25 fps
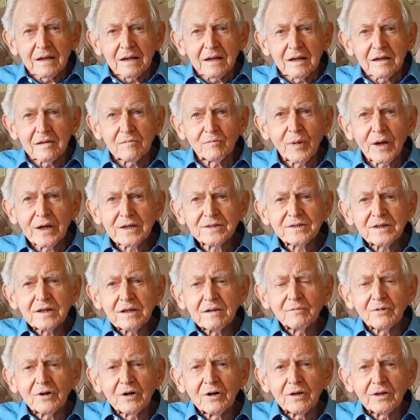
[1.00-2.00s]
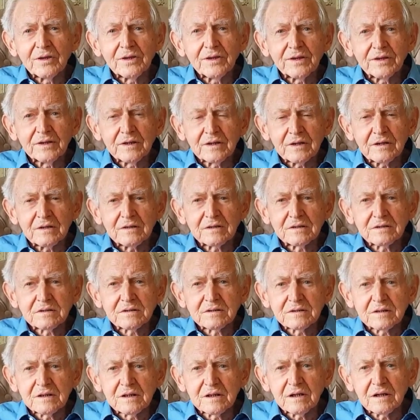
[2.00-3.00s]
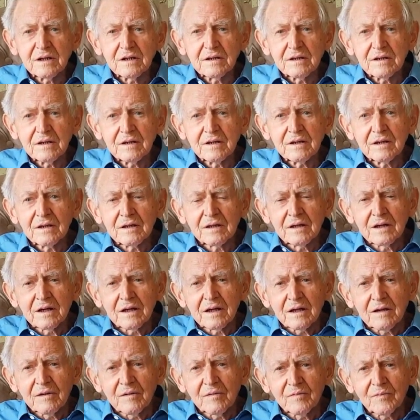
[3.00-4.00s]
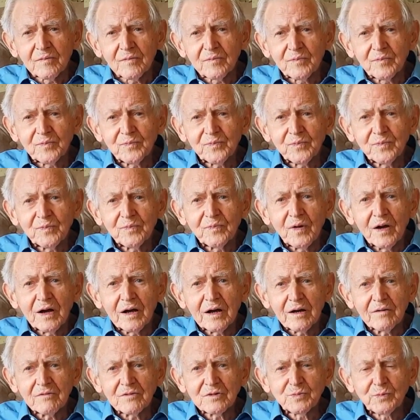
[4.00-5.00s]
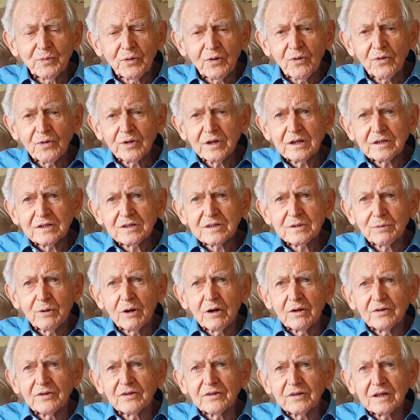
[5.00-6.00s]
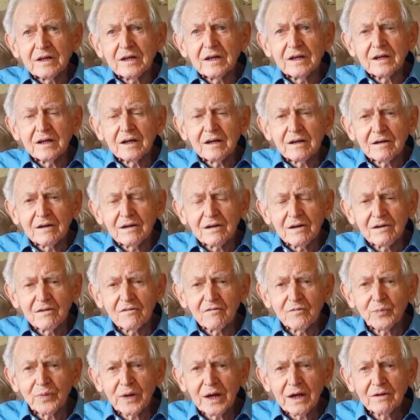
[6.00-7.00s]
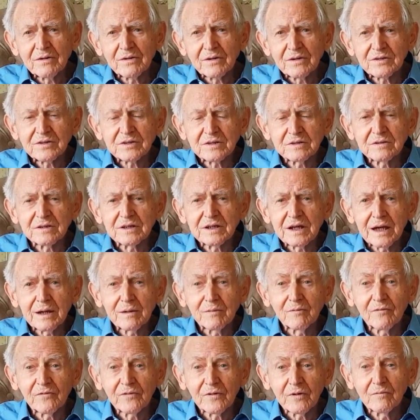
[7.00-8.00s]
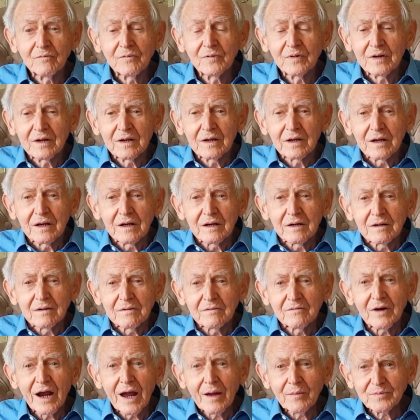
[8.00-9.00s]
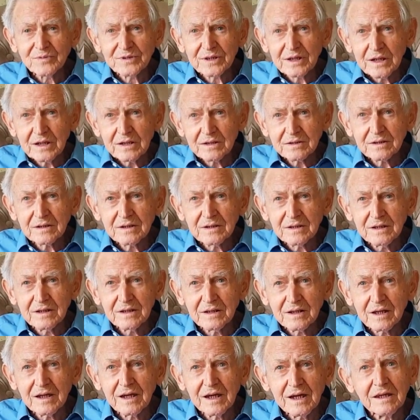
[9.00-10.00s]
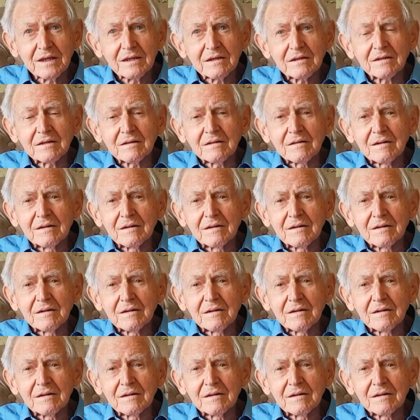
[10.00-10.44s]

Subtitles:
It may seem odd that I was born in Swansea of parents who came from Ramsgate in Kent.